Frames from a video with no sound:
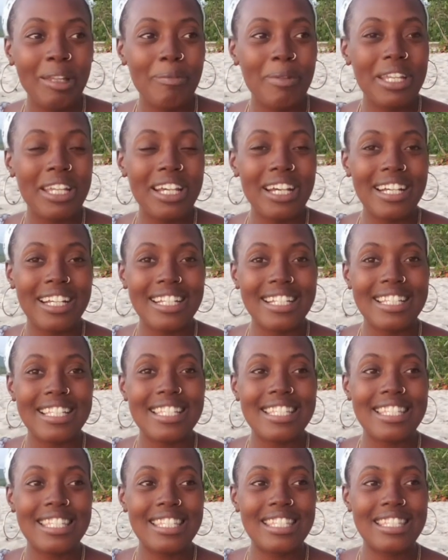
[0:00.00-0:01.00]

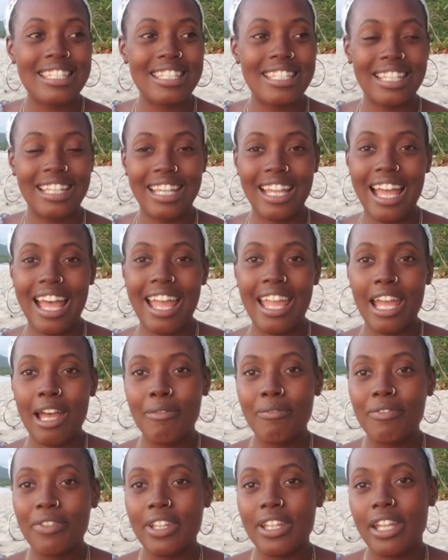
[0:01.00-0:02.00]
because I
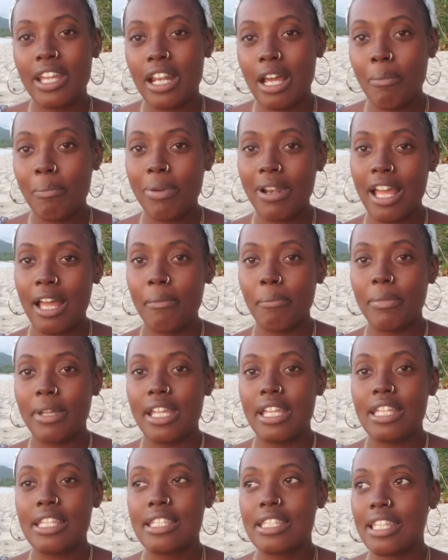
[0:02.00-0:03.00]
am vegan, I'm
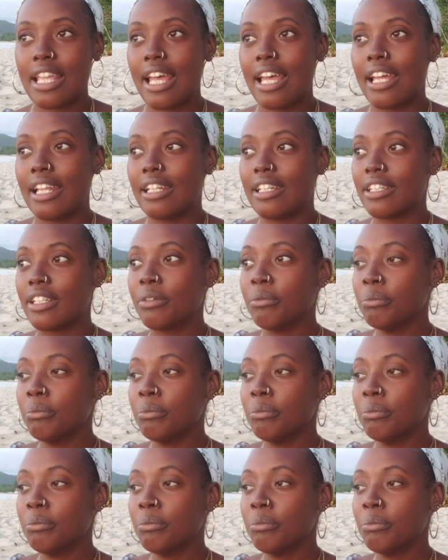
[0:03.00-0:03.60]
plant-based, and